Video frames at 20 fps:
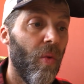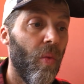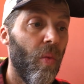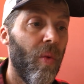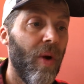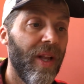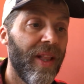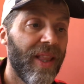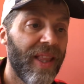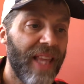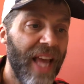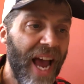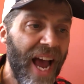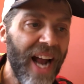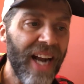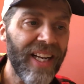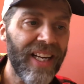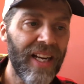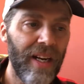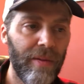With
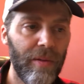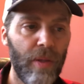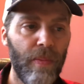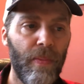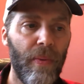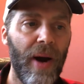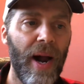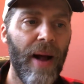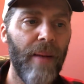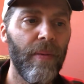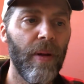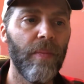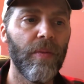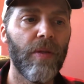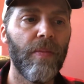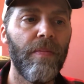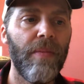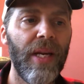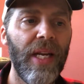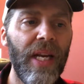that comes
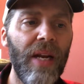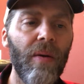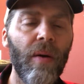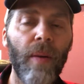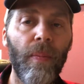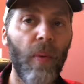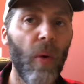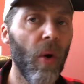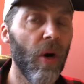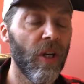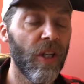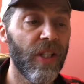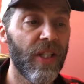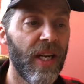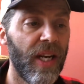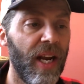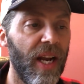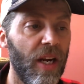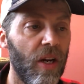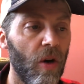problems. Media reports
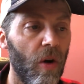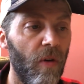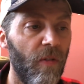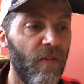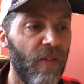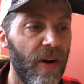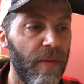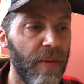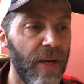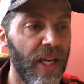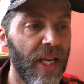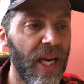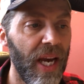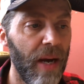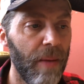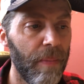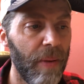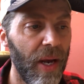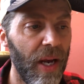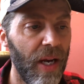said a GoFundMe
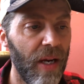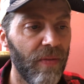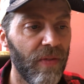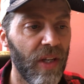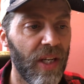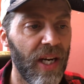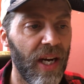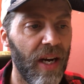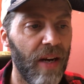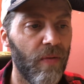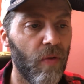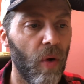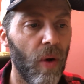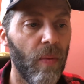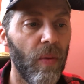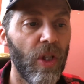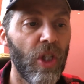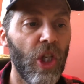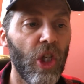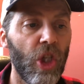campaign of the convoy,
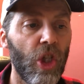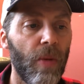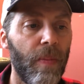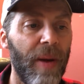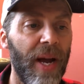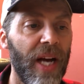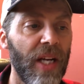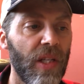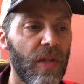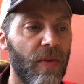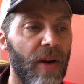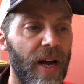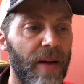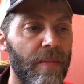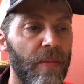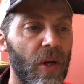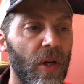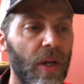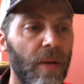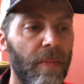which had surpassed 5
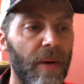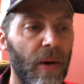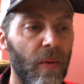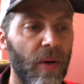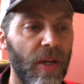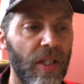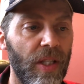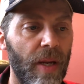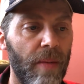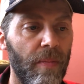million by Wednesday